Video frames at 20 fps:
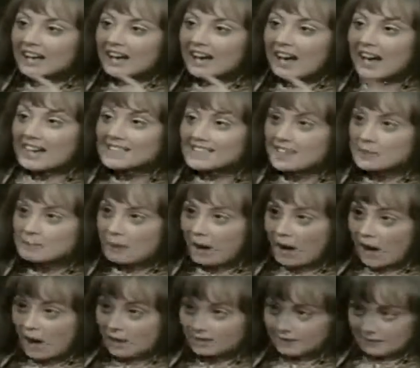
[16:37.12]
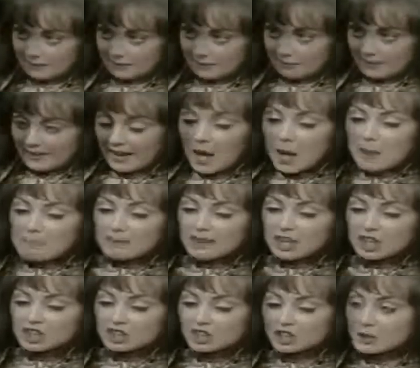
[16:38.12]
I said pardon,
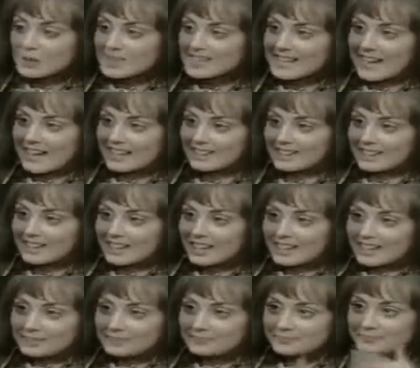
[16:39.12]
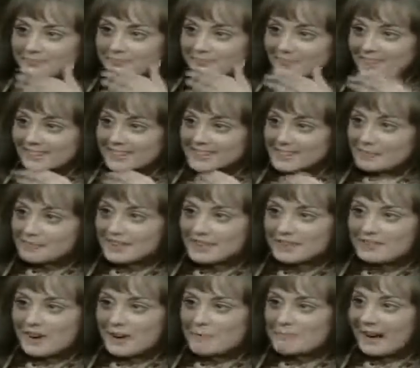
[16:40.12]
because you said
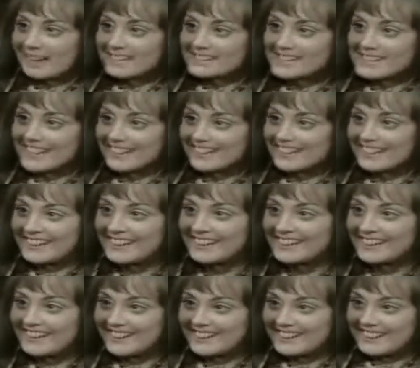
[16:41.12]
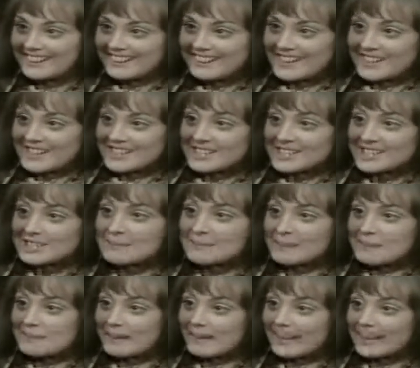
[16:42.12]
something romantic.
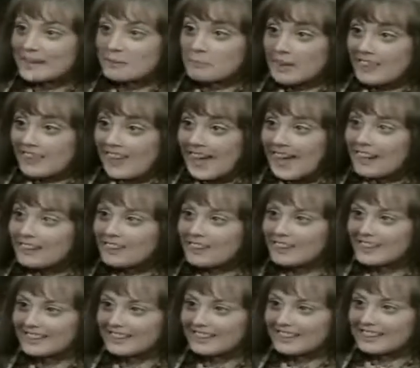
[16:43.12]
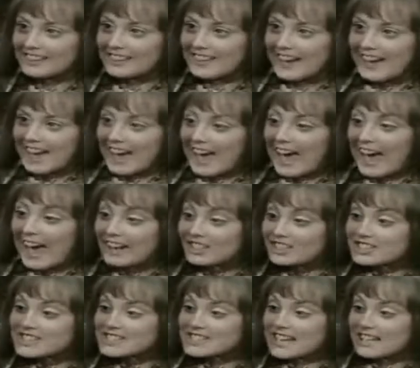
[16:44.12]
Something beginning with L.
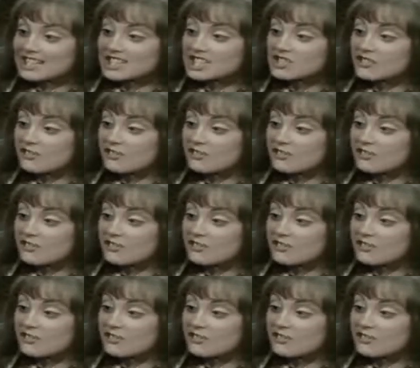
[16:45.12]
L stands